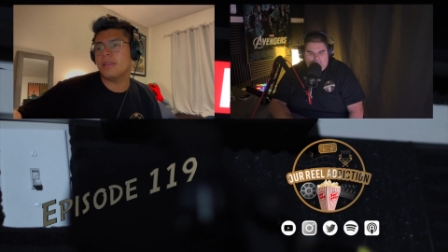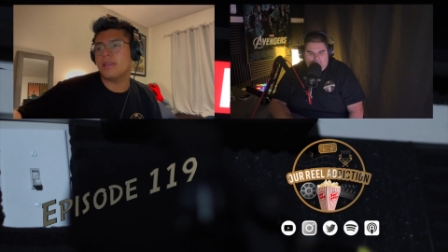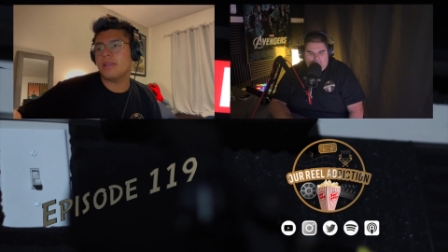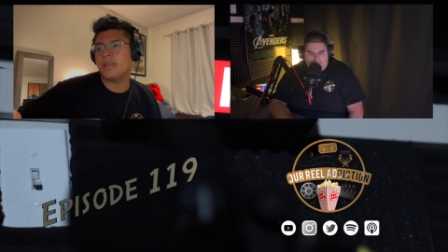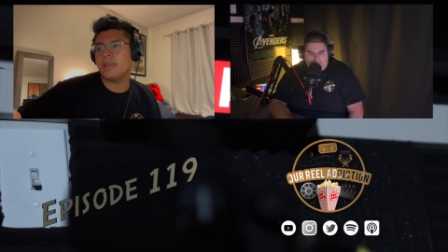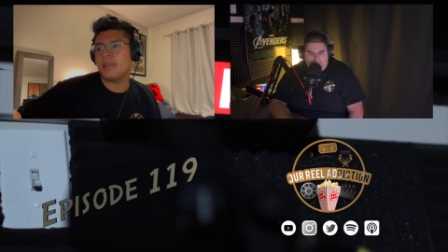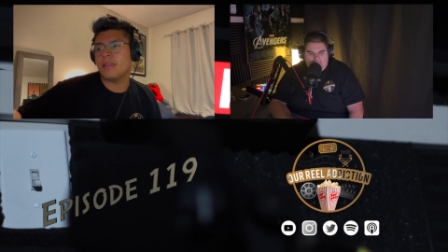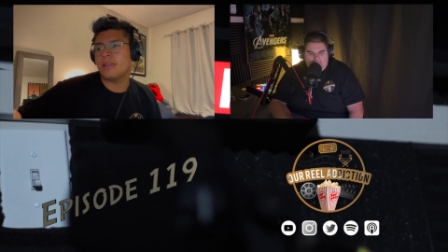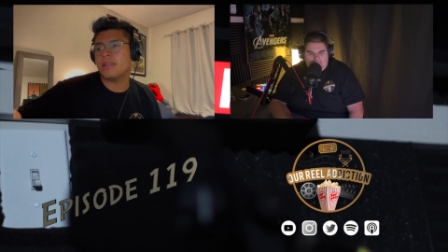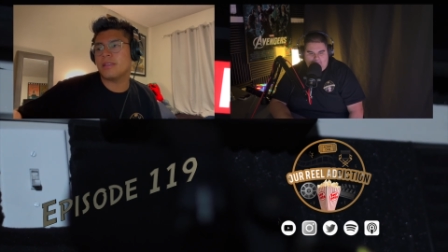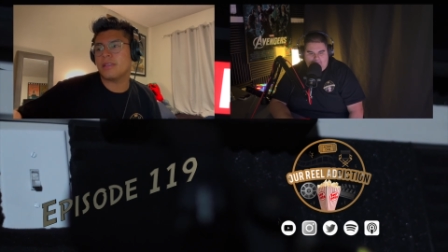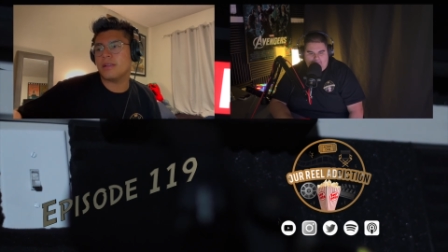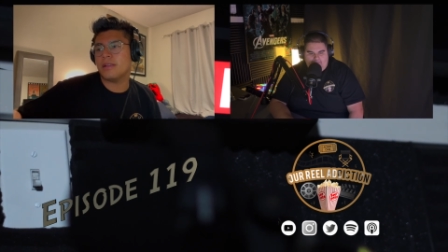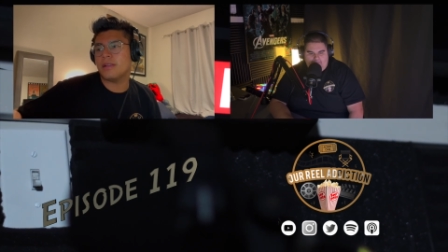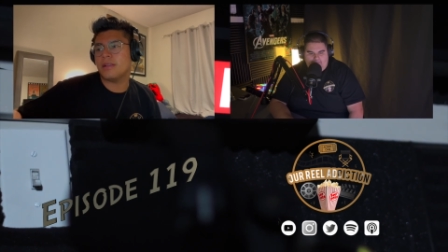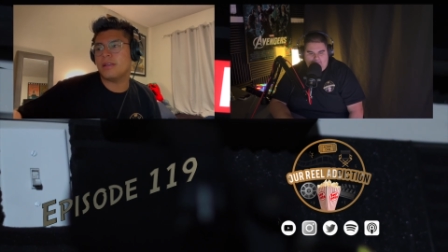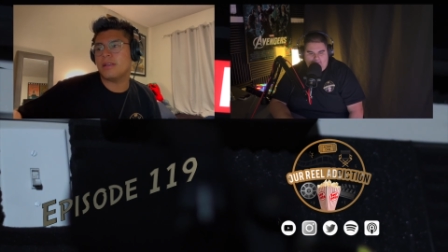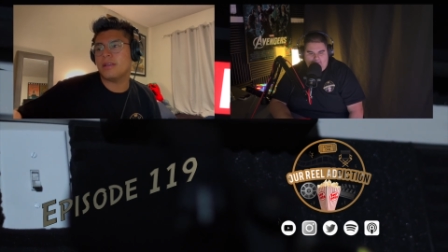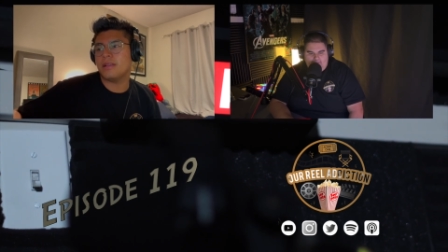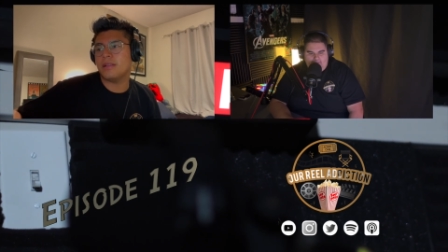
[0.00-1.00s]

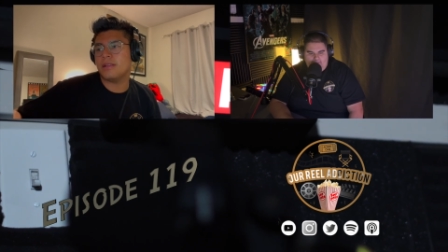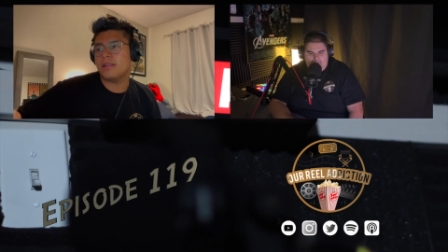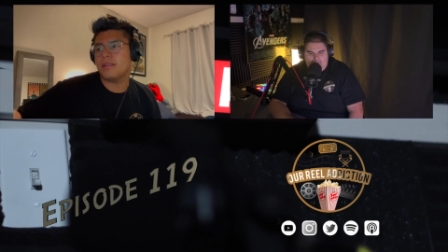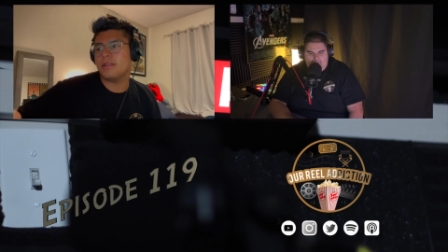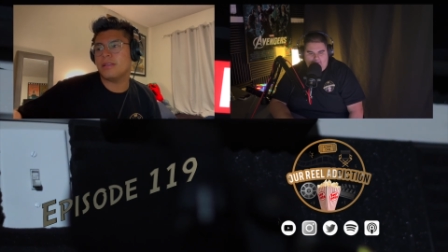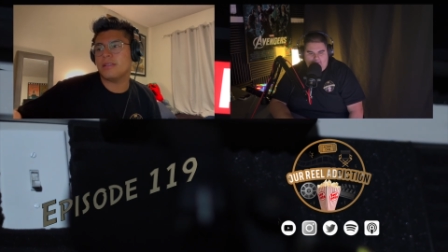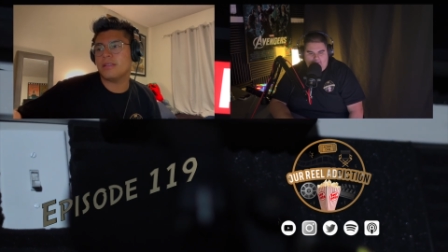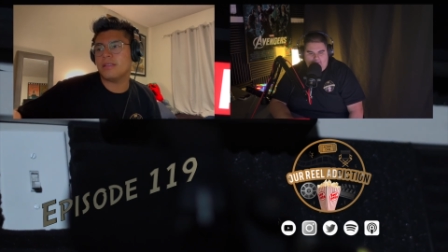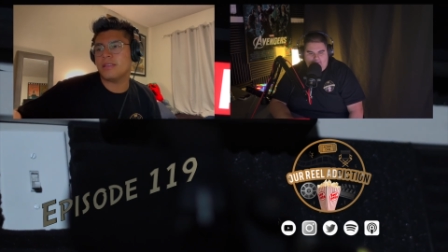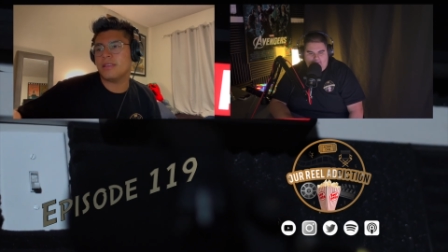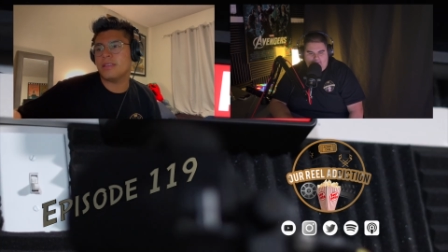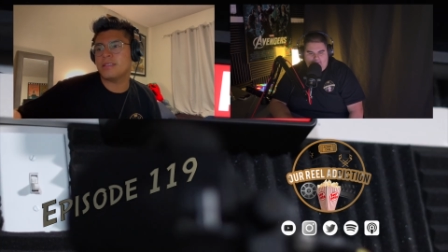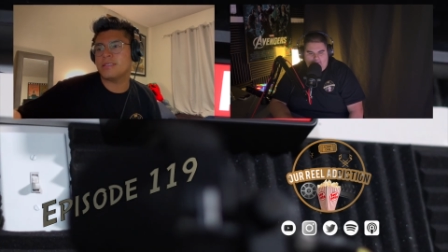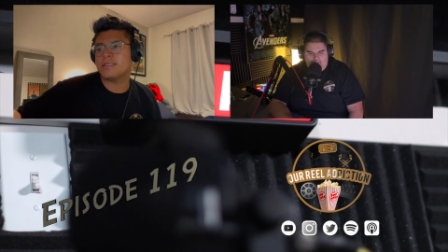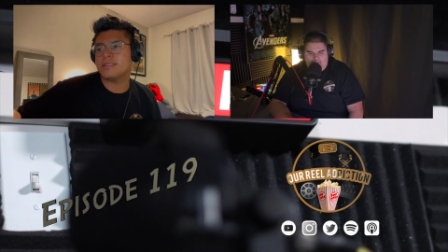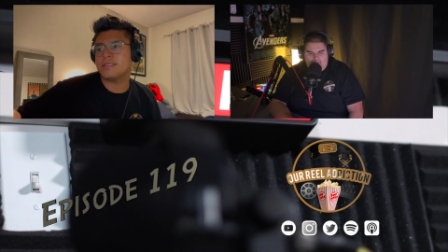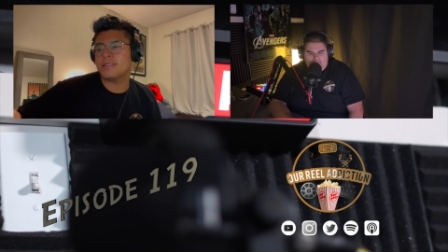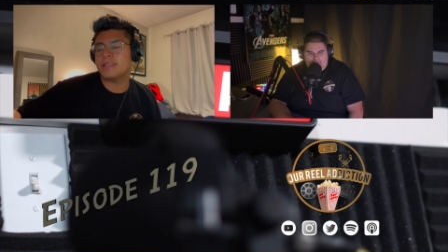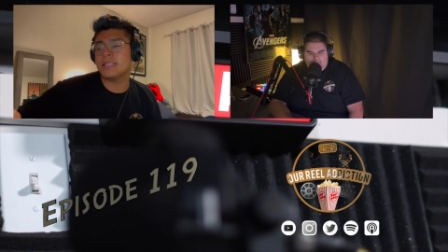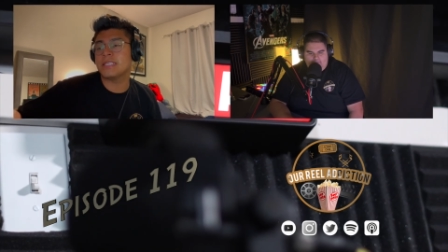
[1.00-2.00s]
and
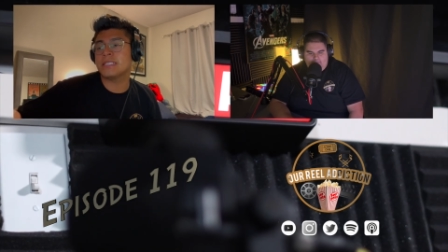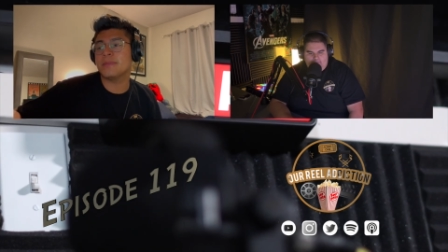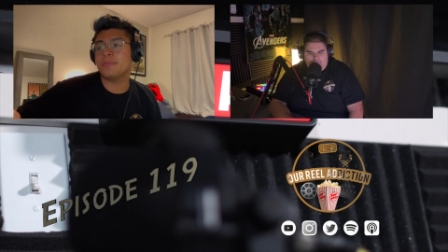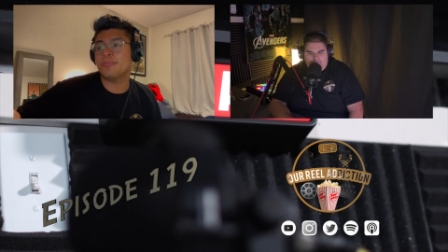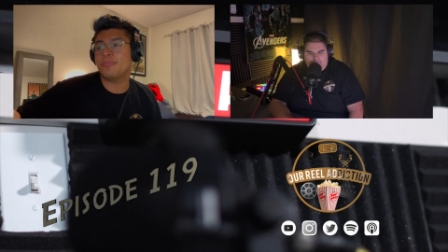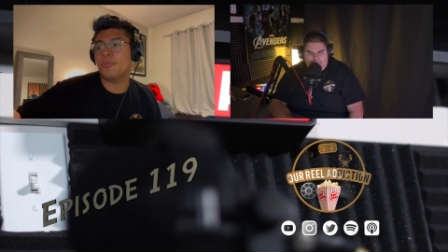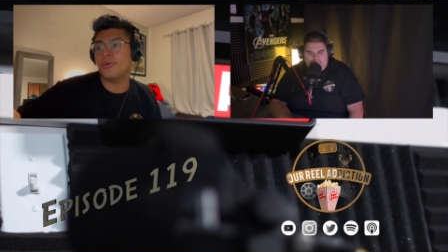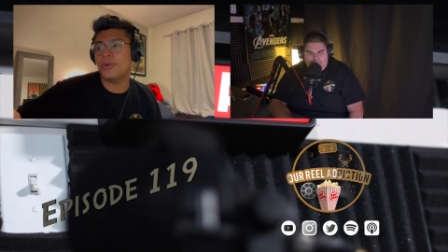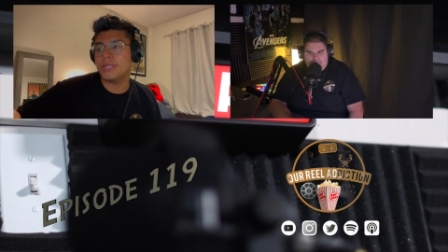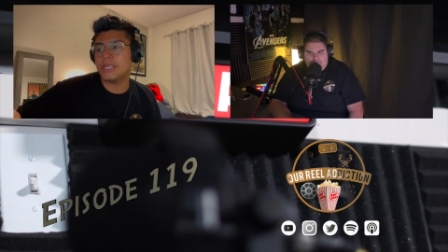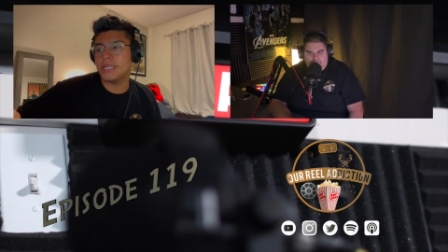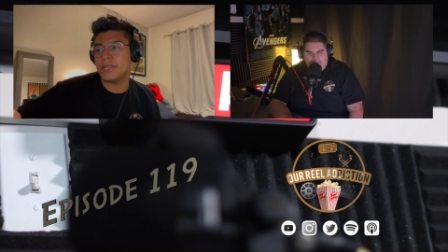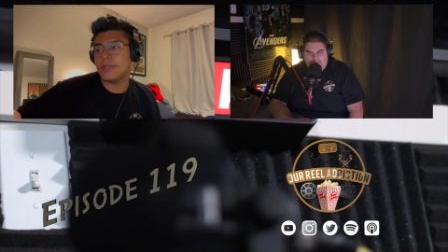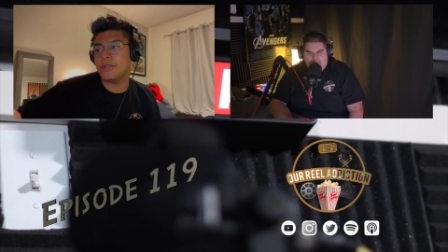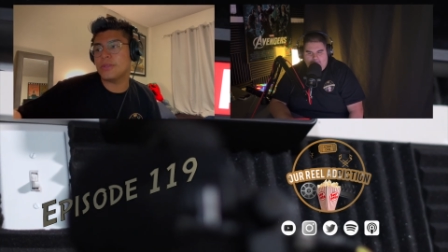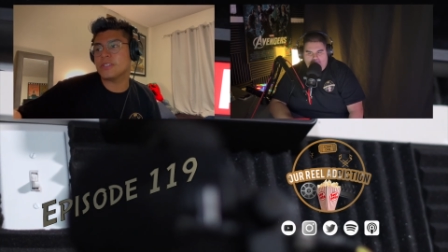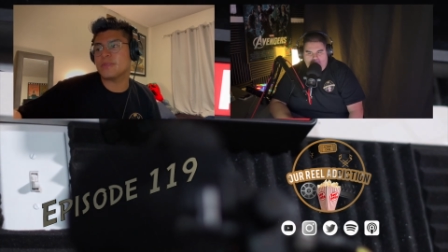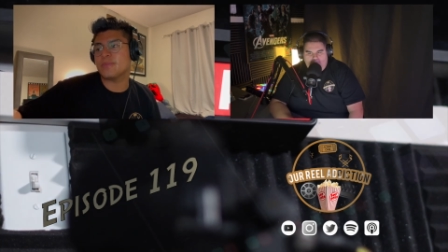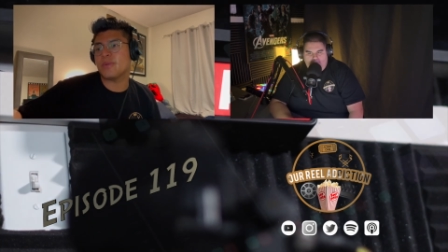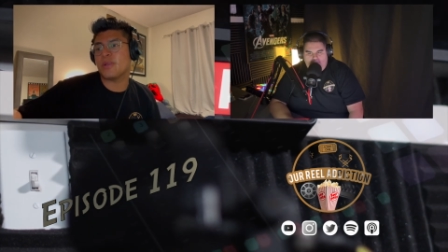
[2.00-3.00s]
it's disappointing
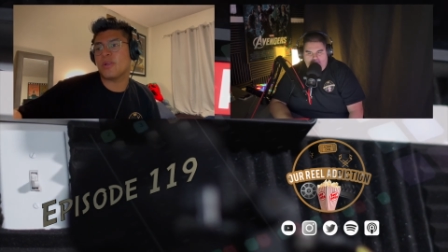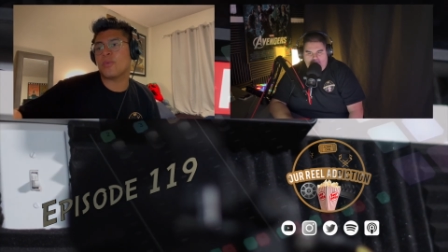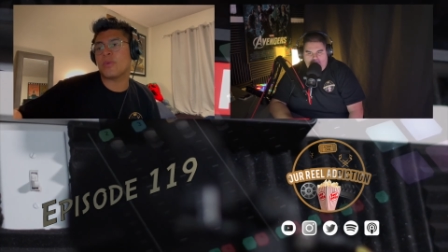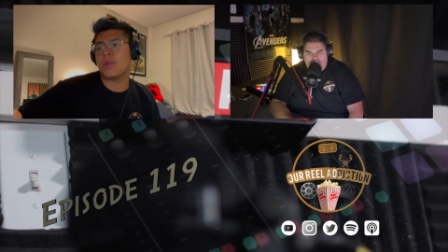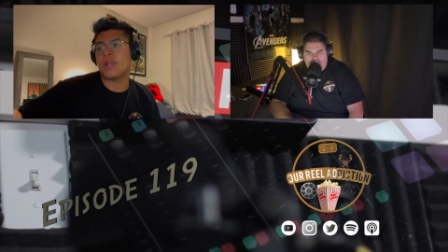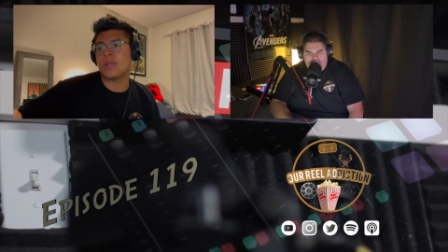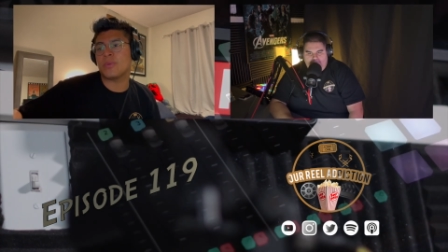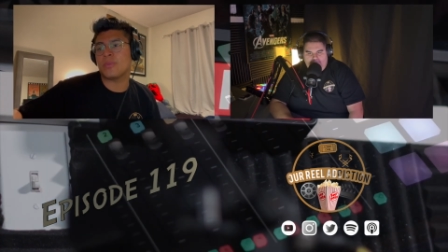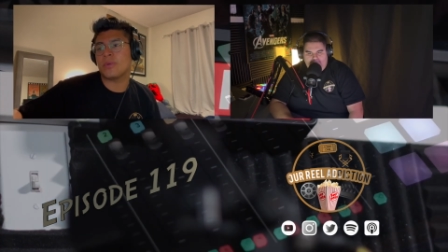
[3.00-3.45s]
news about Ryan